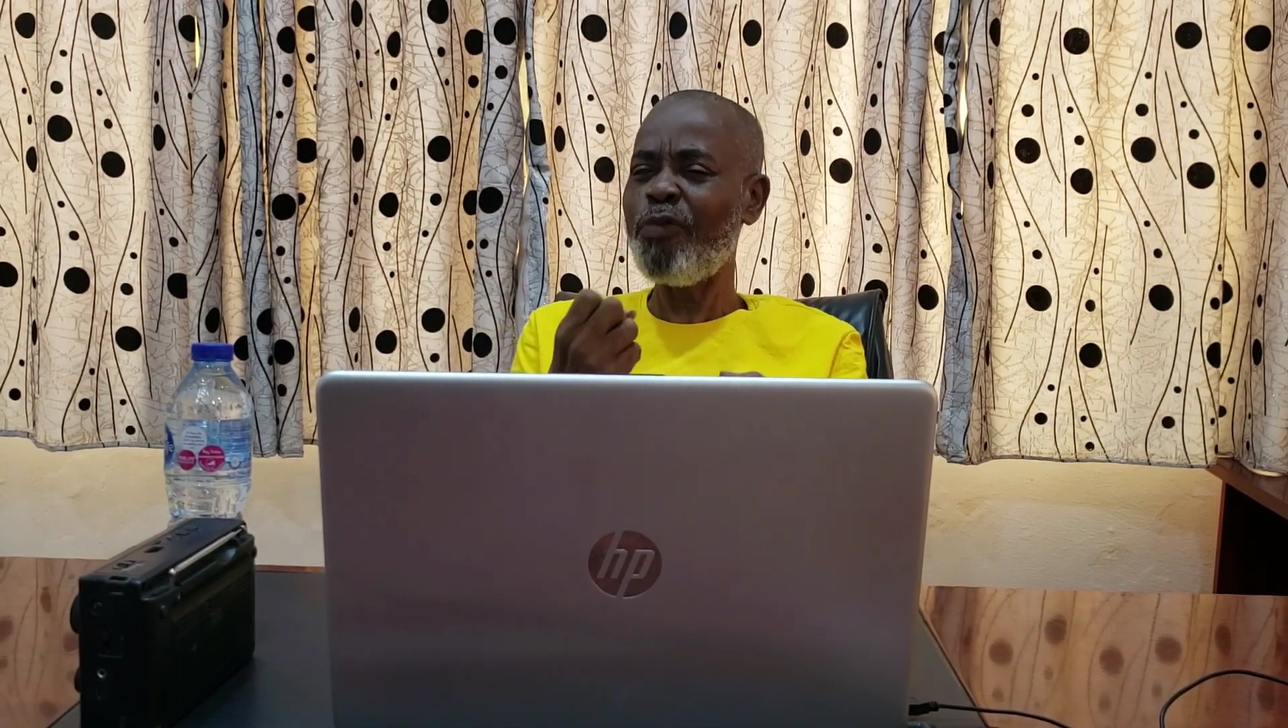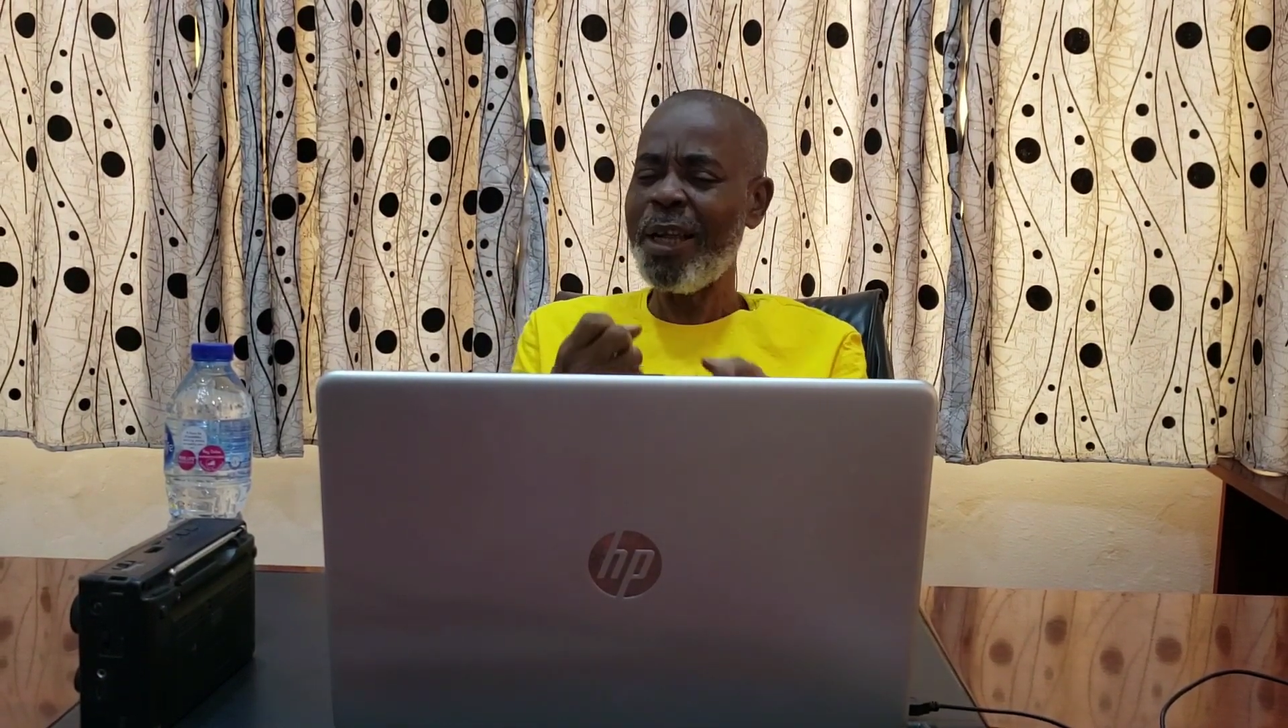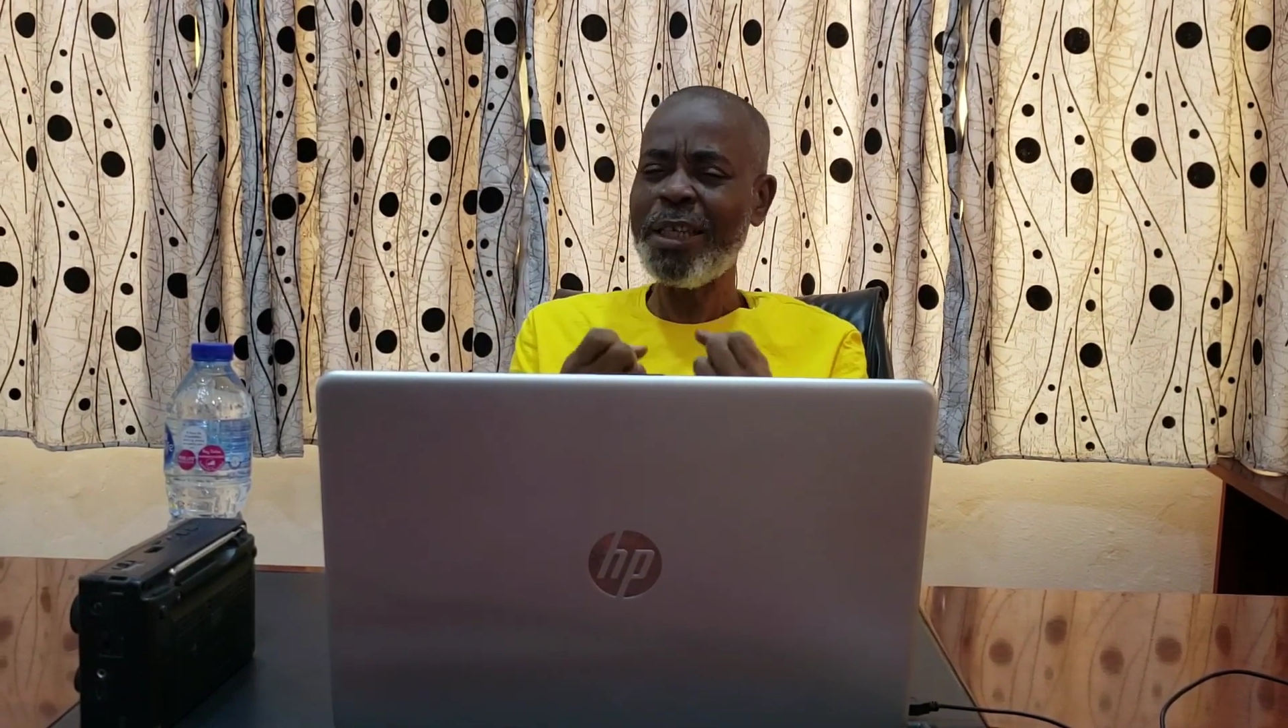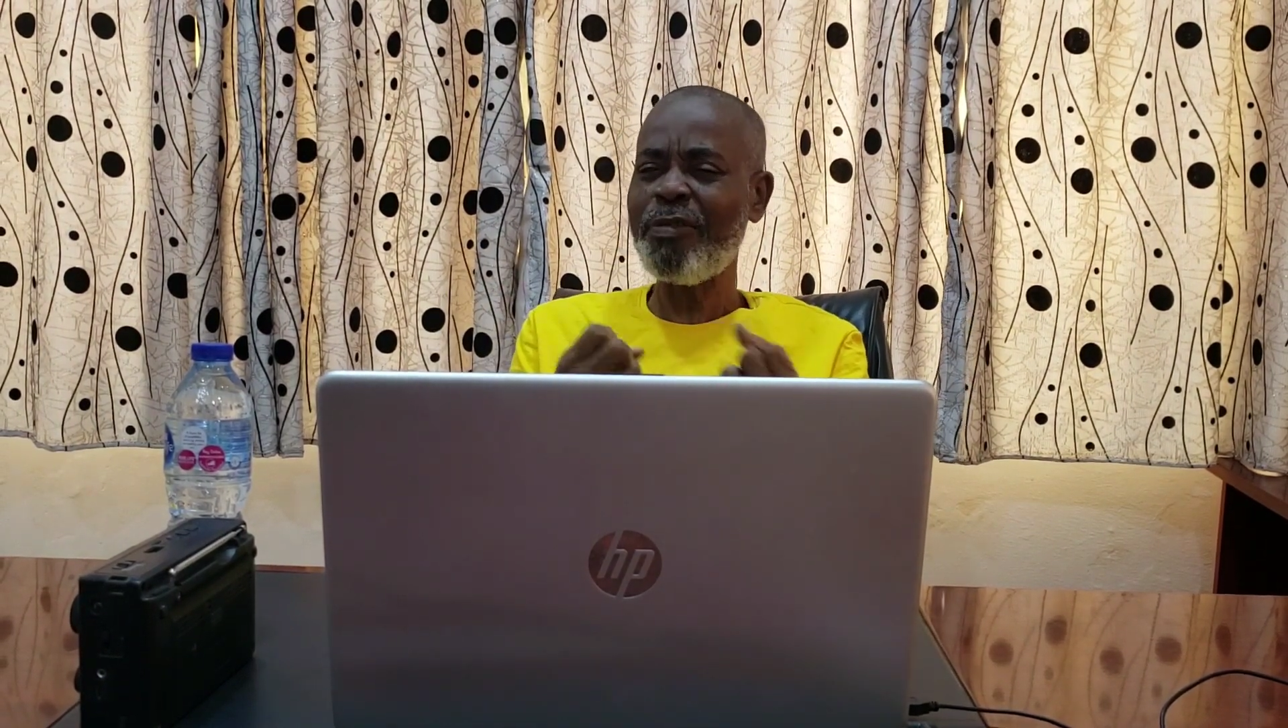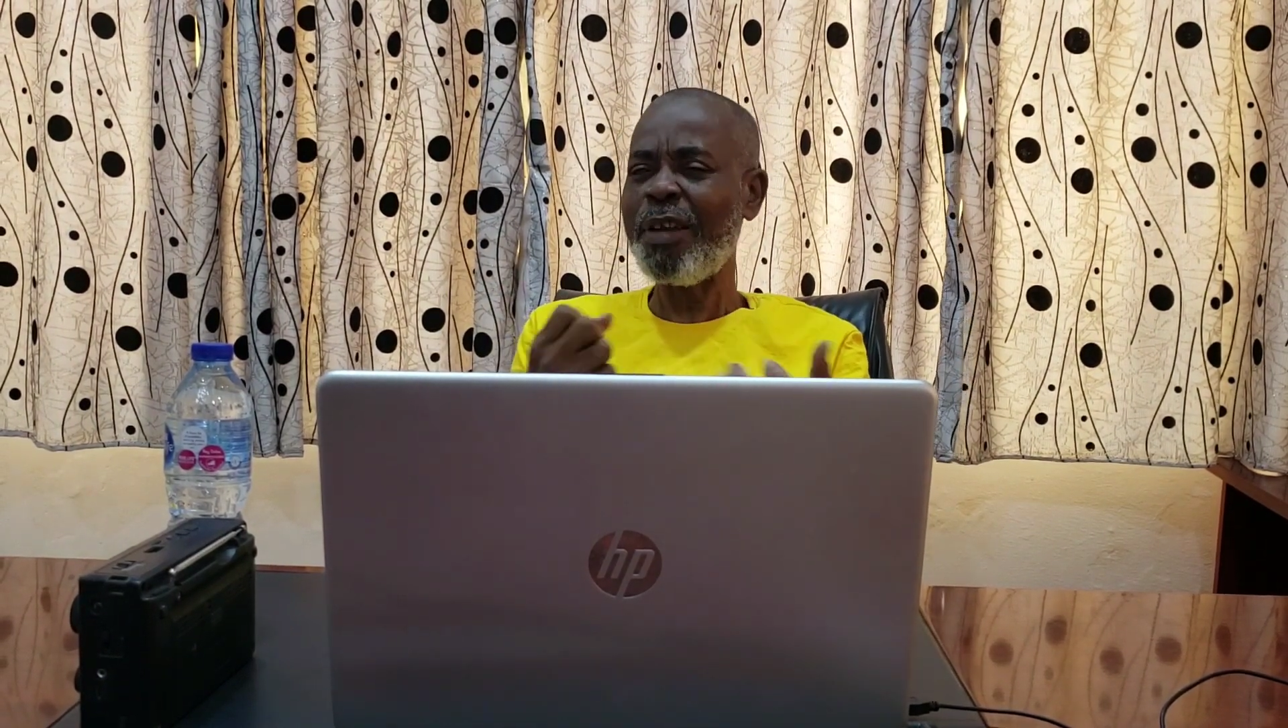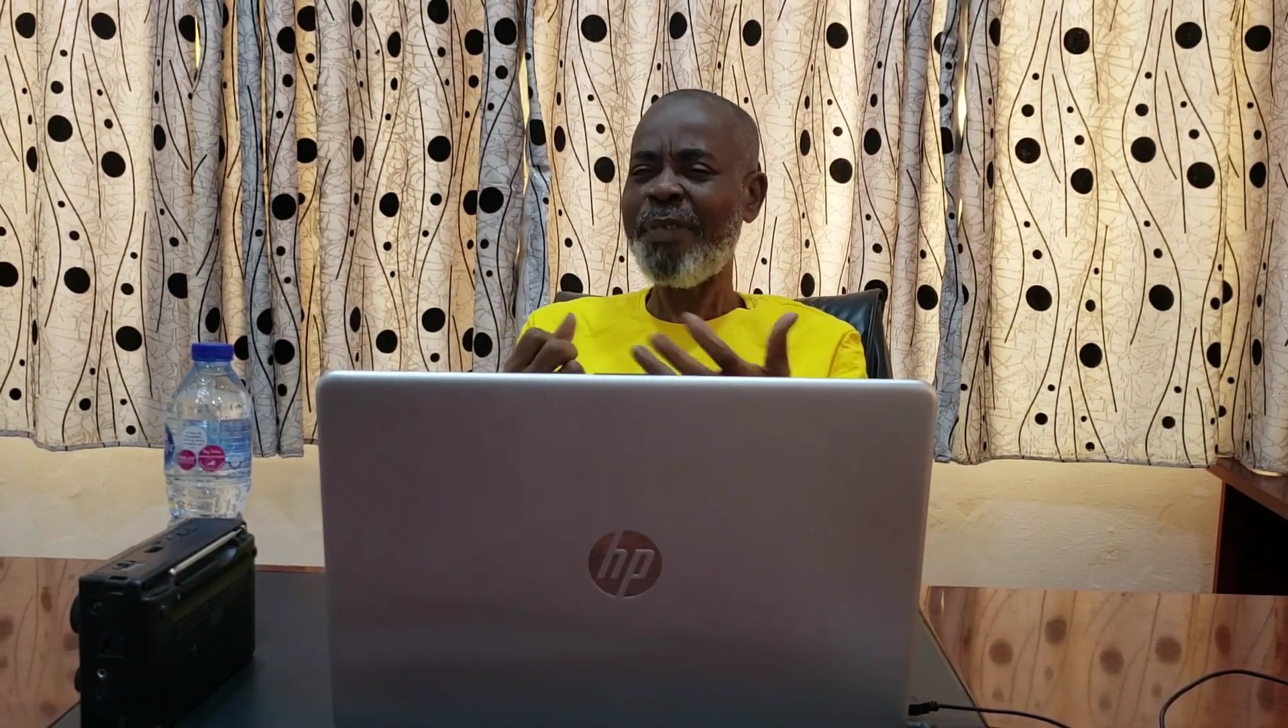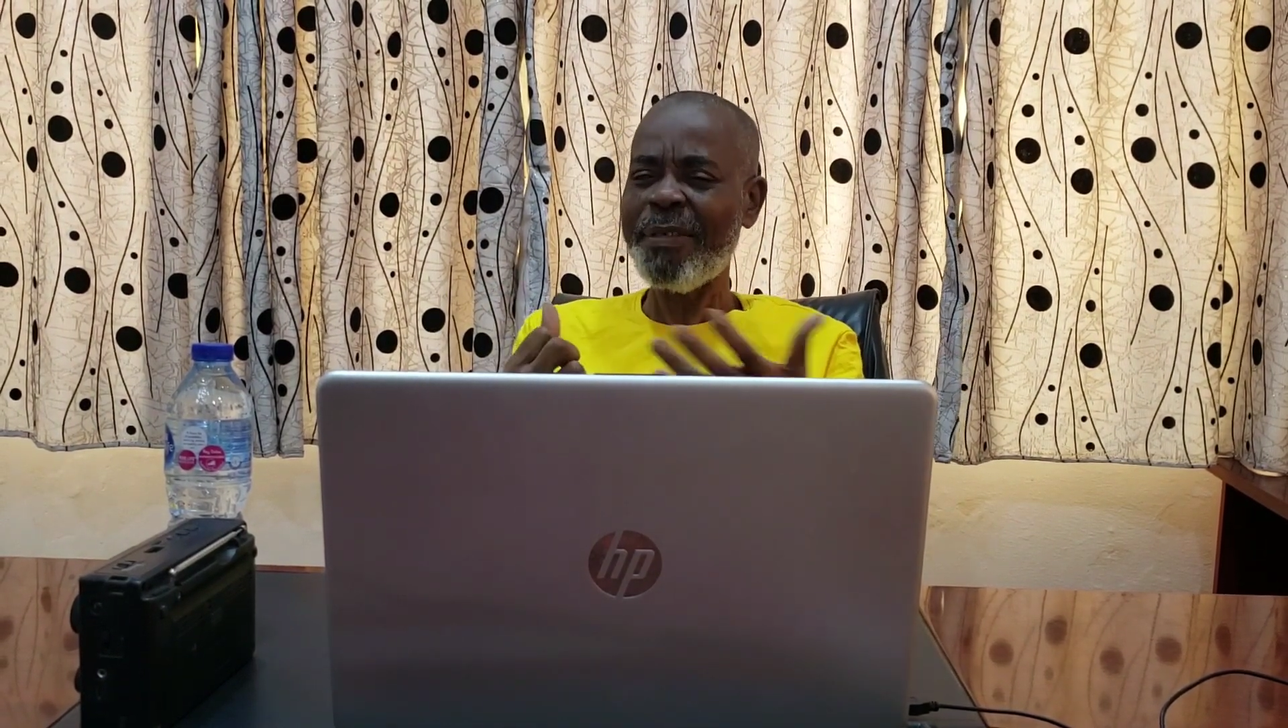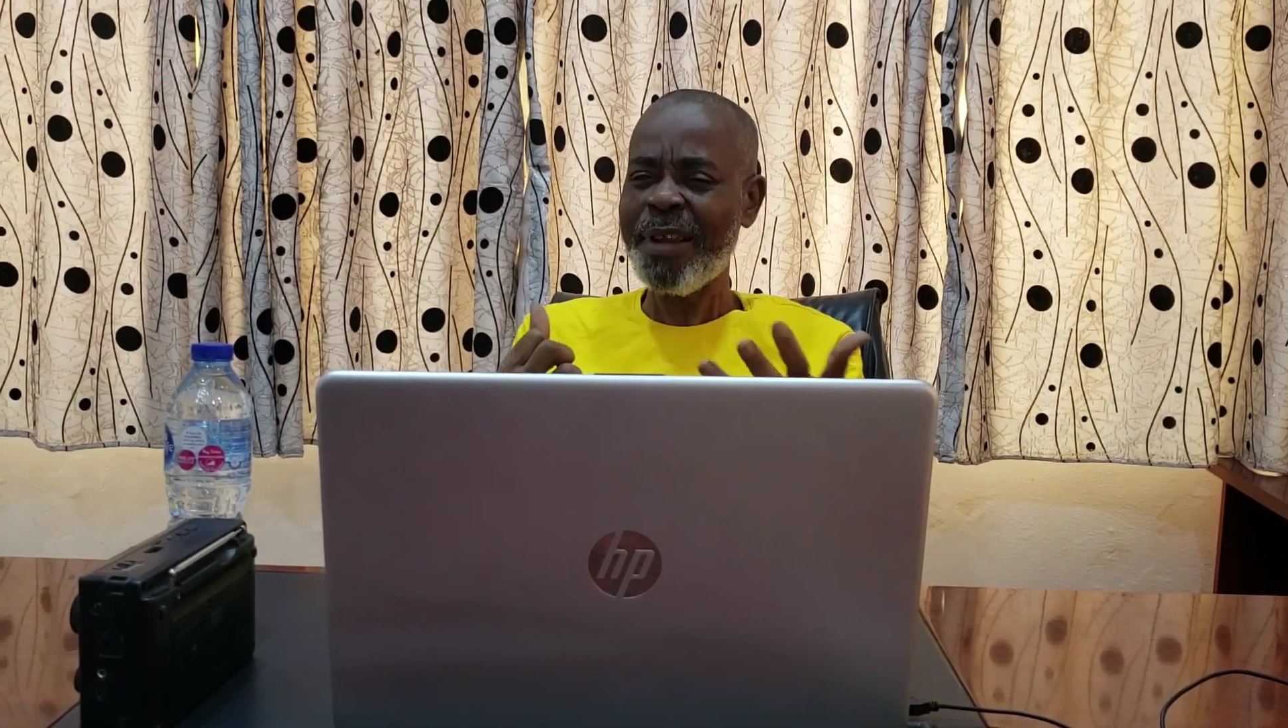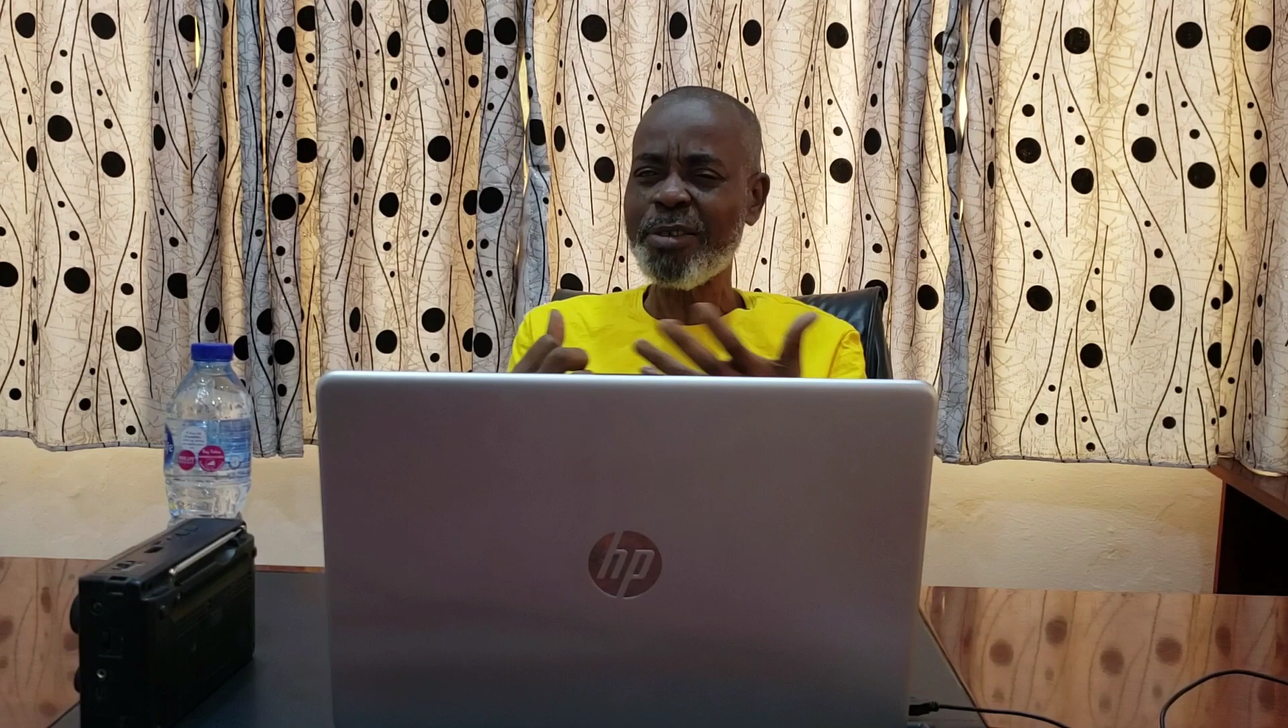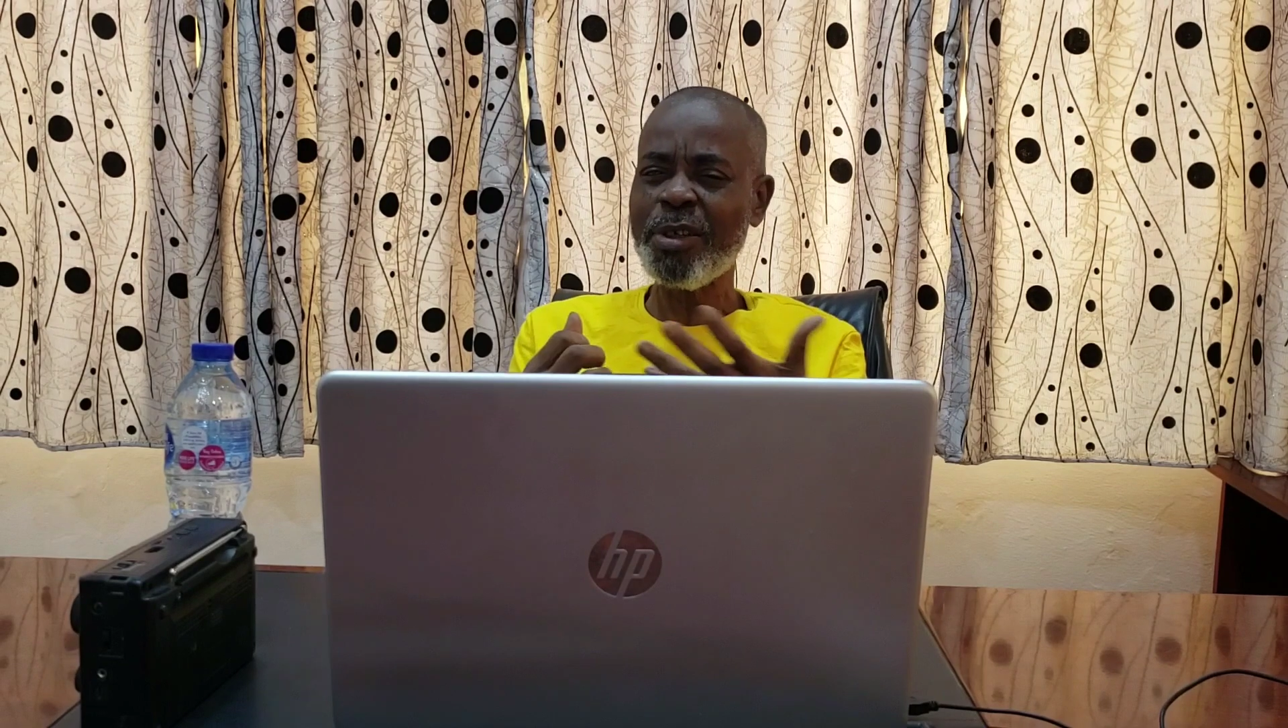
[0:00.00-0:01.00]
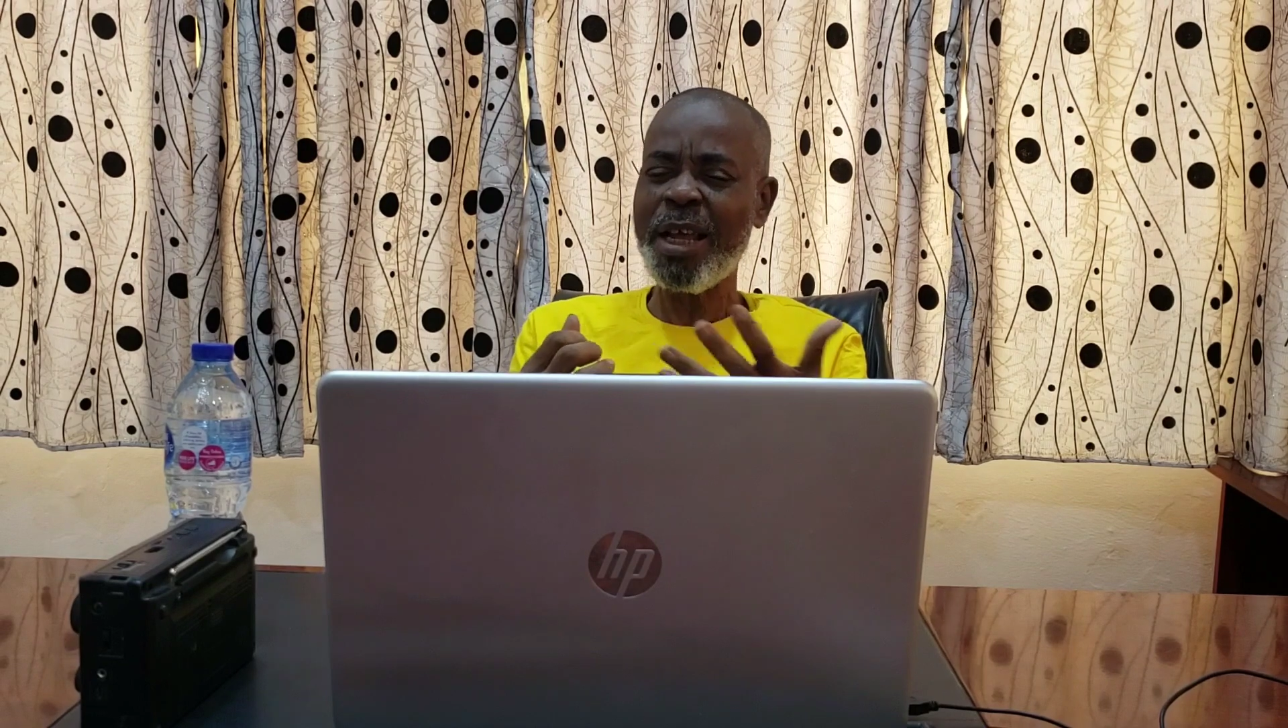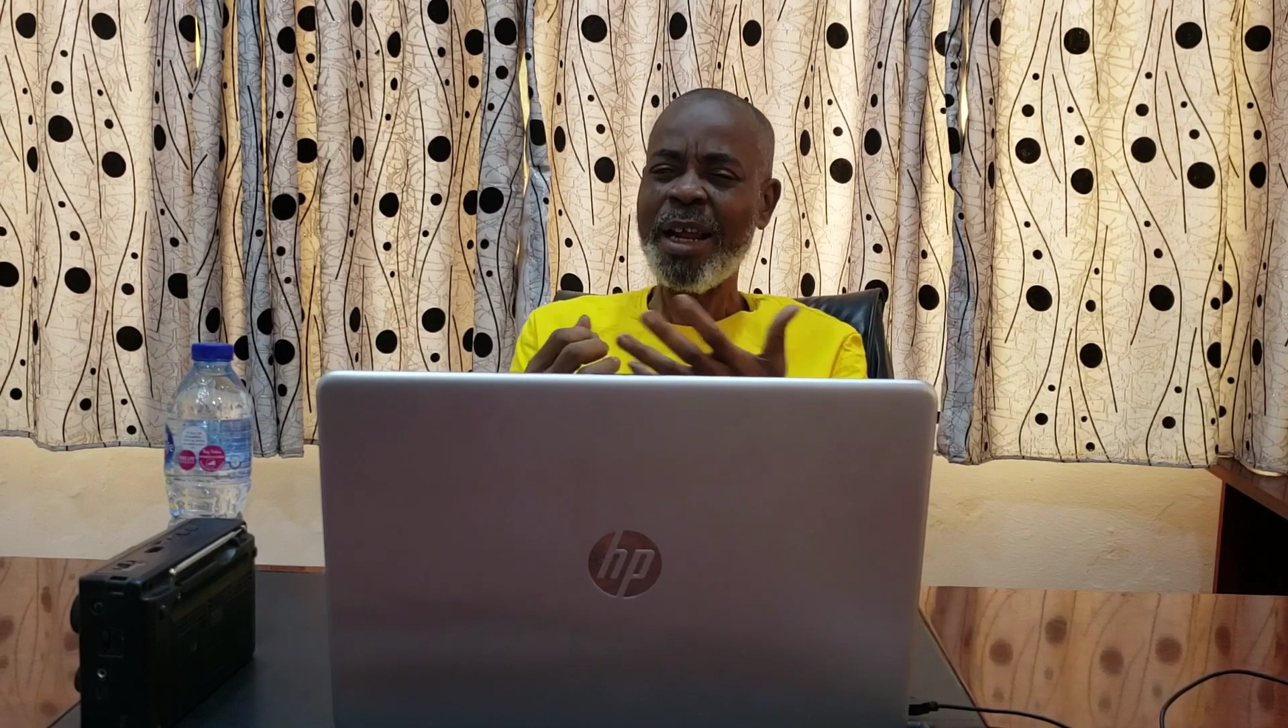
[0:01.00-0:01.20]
20-25,000